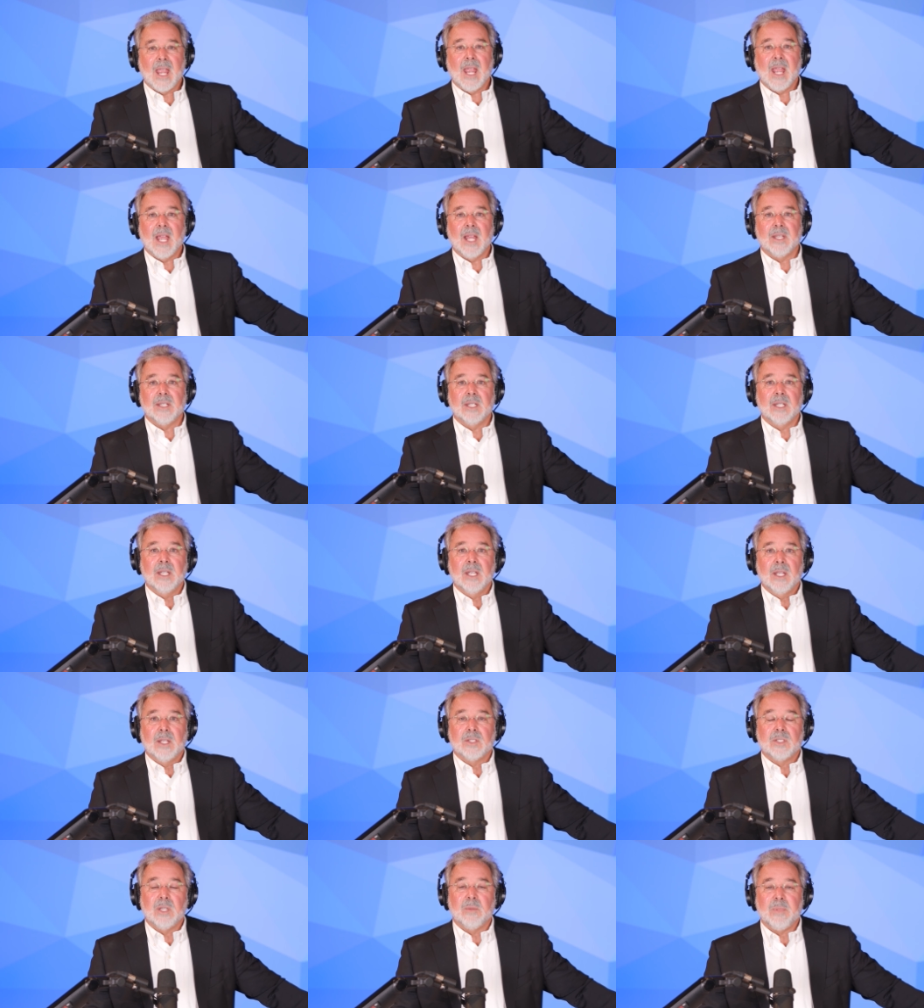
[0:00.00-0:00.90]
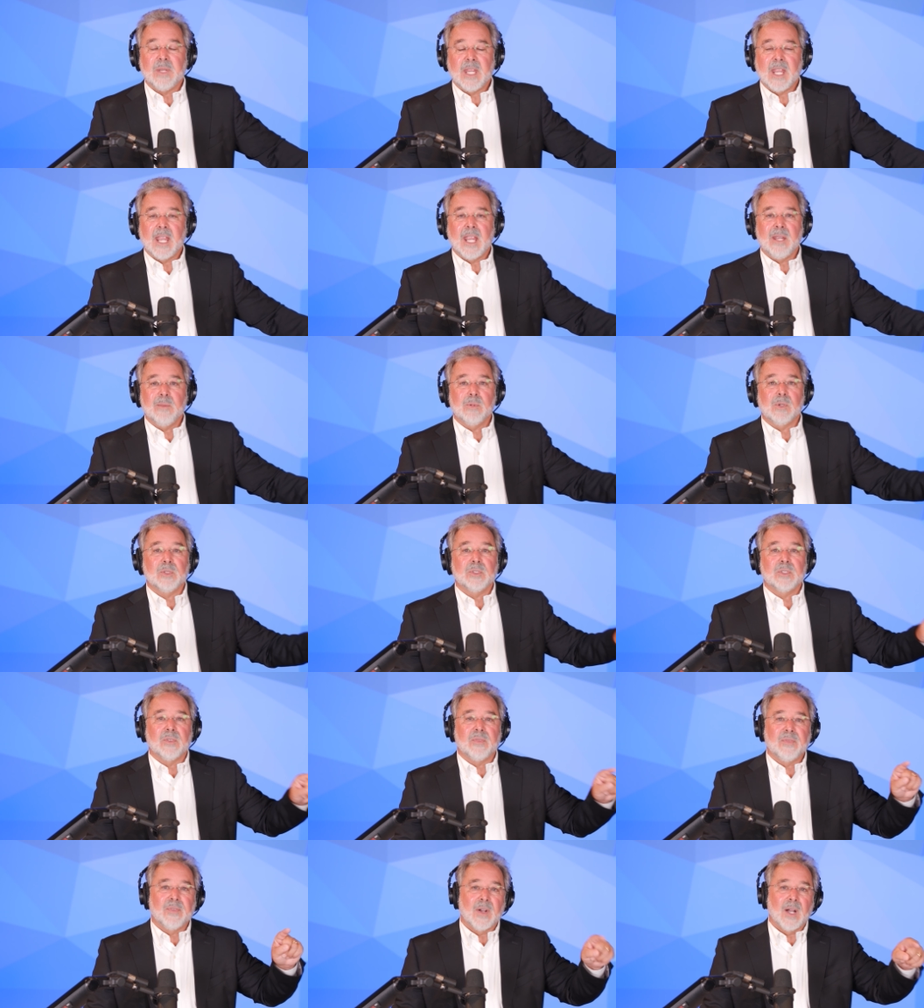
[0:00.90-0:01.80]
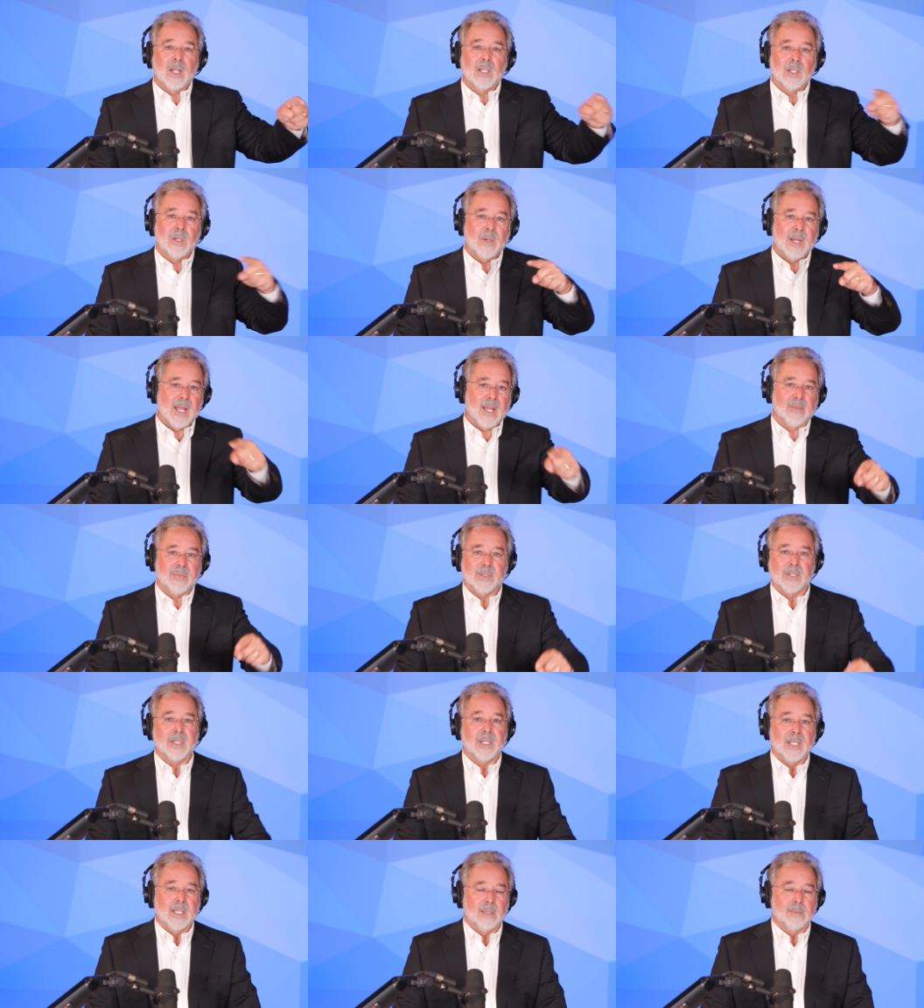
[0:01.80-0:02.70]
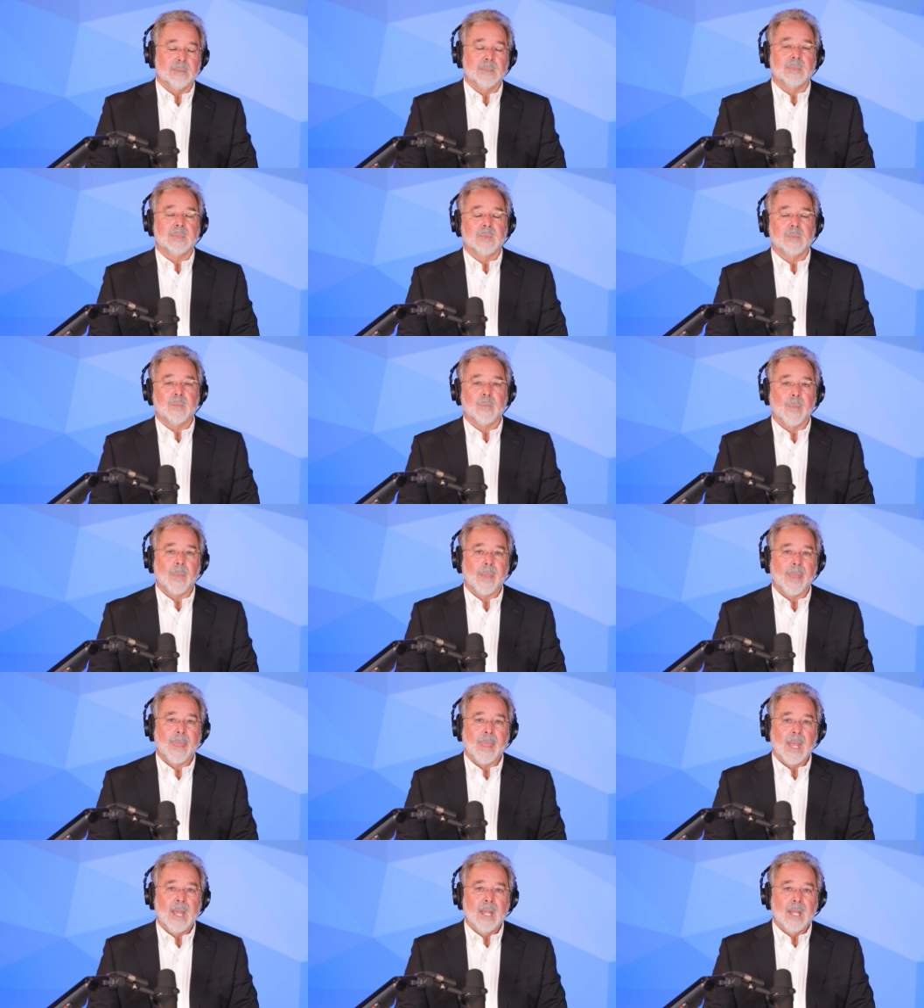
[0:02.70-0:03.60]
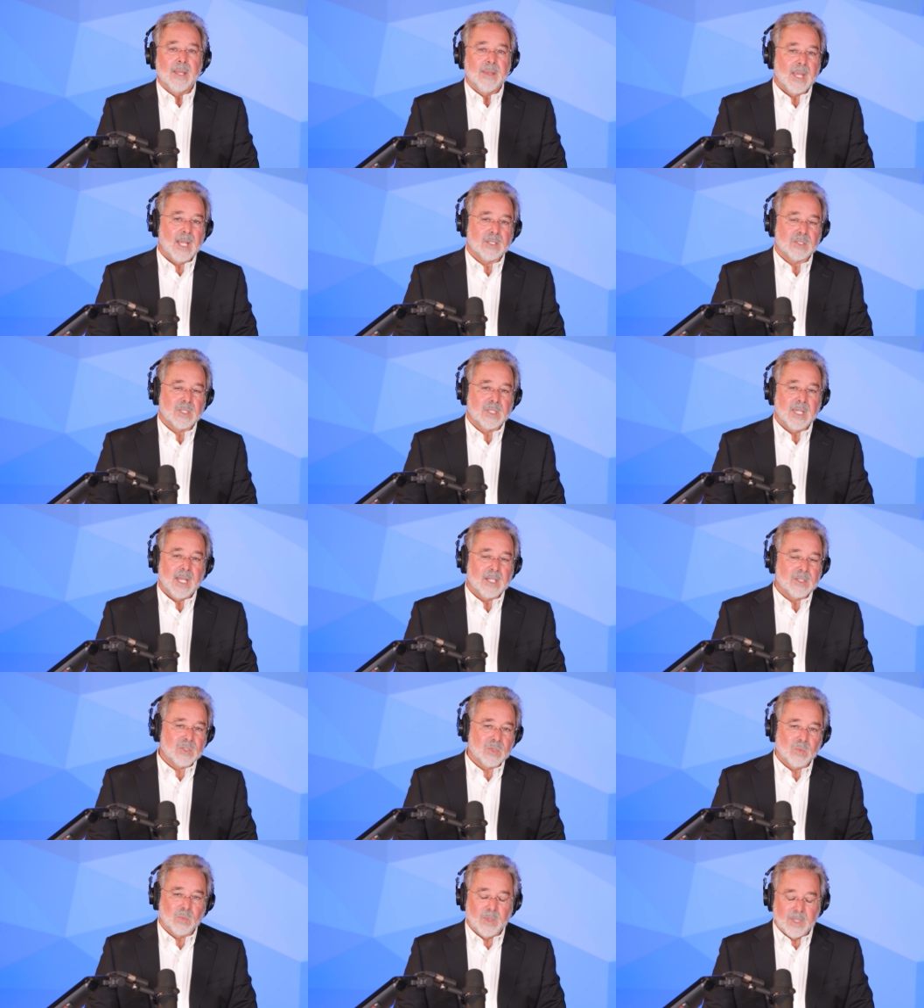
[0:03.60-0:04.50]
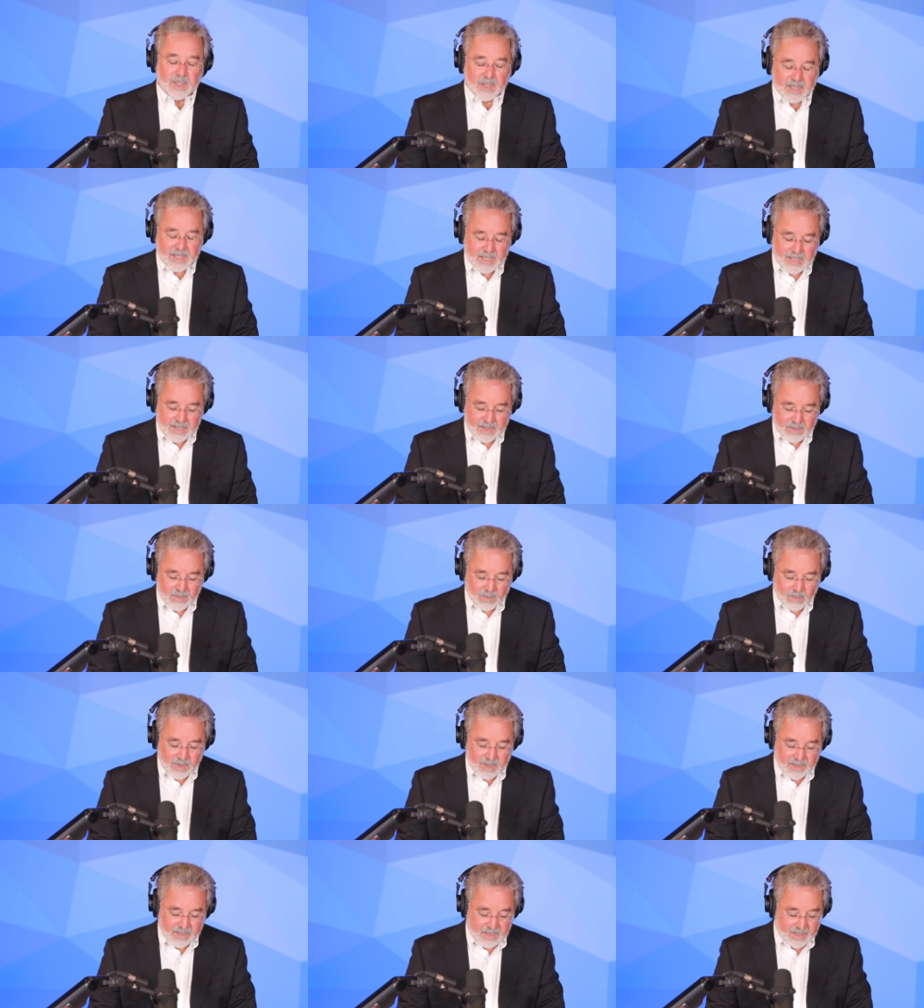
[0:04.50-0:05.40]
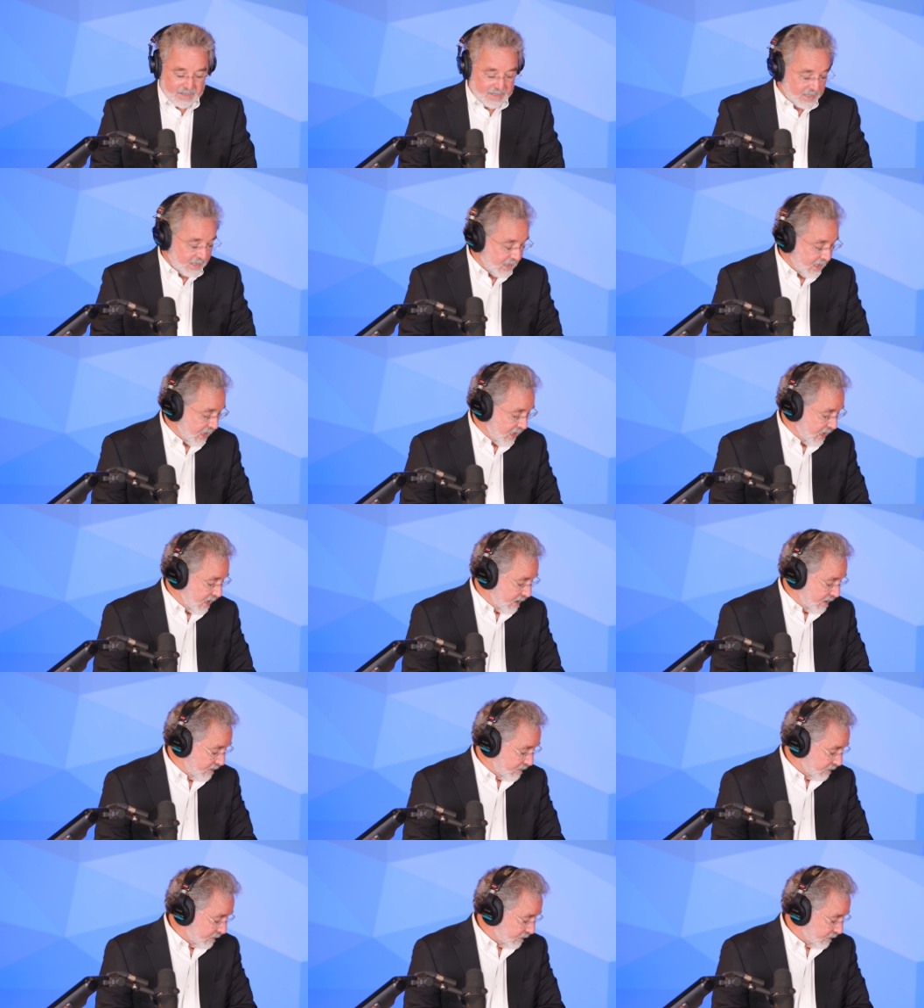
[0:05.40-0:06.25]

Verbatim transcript: and to be able to follow after him. That that's really really the key.